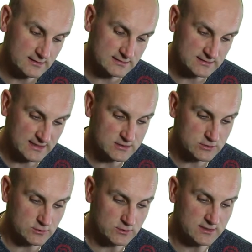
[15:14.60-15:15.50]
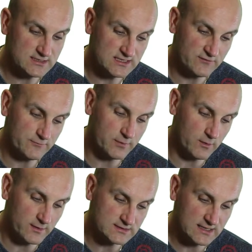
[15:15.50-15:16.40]
Z-score is given by,
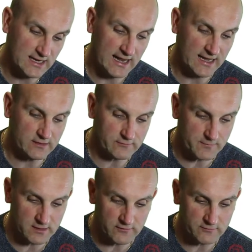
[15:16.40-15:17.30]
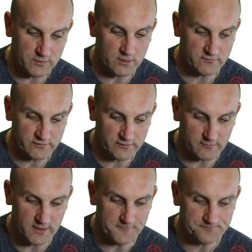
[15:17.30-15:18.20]
once again, X minus mu over
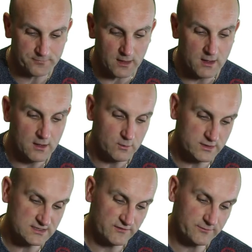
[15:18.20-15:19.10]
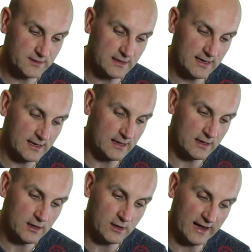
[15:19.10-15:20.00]
sigma, which gives me
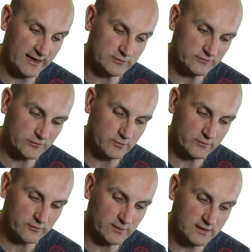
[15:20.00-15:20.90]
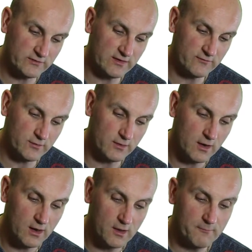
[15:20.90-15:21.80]
her actual score was 27
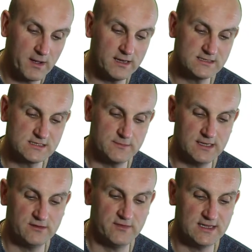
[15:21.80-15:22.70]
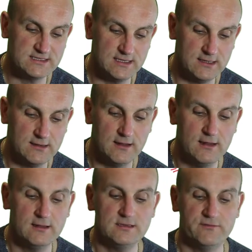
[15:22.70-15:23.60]
minus the mean of 18
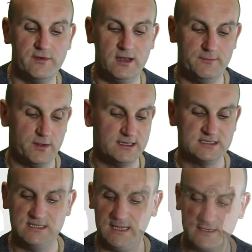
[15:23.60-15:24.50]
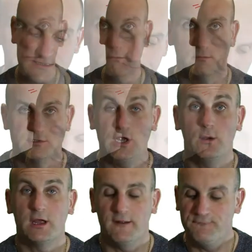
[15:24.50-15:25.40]
divided by 6. So
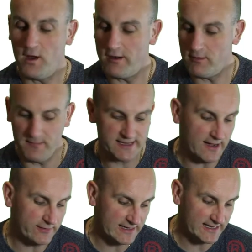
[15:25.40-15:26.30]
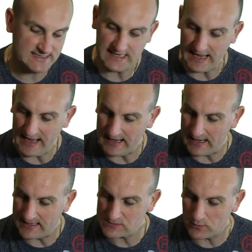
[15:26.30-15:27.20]
I'm going to fire up my calculator and
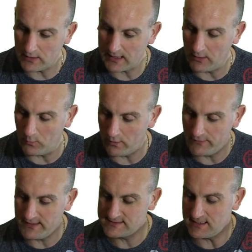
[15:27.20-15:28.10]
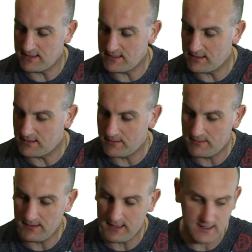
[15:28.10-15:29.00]
let's work out what these
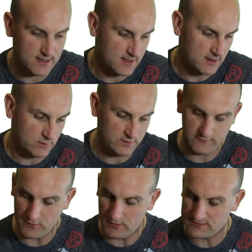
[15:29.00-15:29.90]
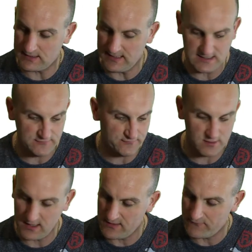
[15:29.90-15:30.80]
are. We've got
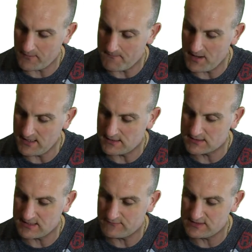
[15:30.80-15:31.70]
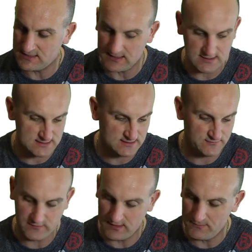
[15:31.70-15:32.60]
85 minus 78
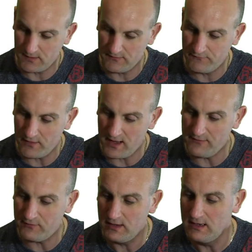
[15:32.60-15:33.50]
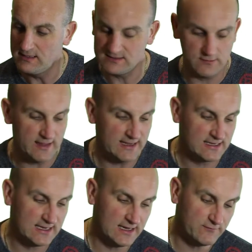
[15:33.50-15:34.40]
divided by 5. So
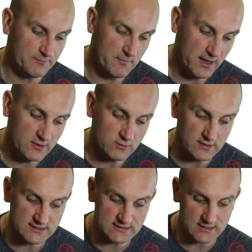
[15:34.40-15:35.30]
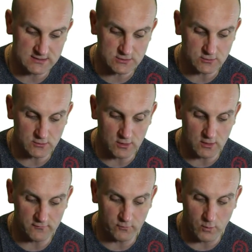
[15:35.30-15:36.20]
that gives Michael a Z-score
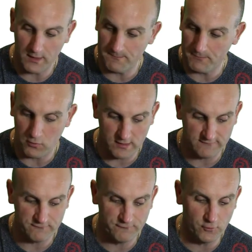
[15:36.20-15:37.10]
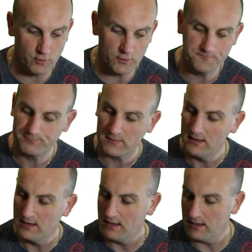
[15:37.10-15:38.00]
of 1.4.
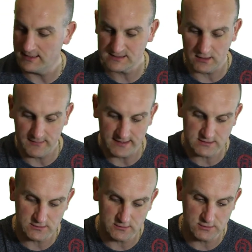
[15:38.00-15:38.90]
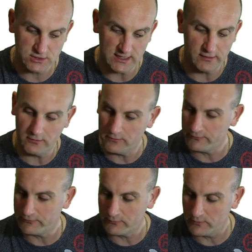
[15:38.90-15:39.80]
And let's go back to
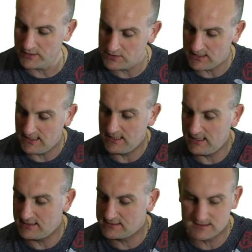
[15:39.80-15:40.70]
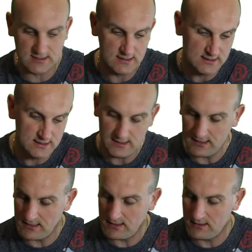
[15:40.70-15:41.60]
Cheryl's, which is
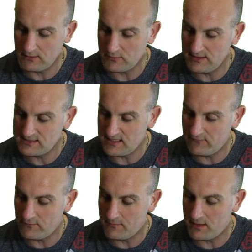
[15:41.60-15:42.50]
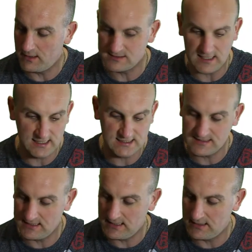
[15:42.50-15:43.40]
27 minus
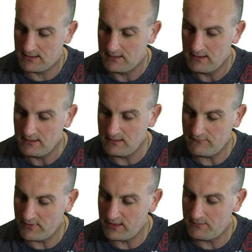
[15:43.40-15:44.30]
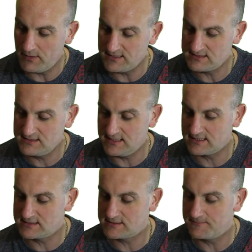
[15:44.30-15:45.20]
18 divided by
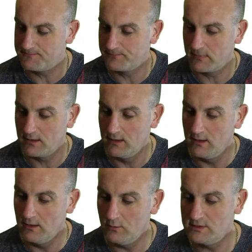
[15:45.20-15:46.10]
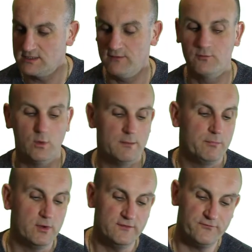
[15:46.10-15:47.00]
6, which gives
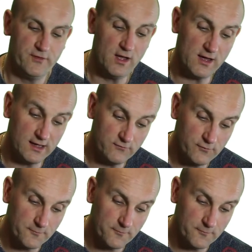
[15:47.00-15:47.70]
1.5.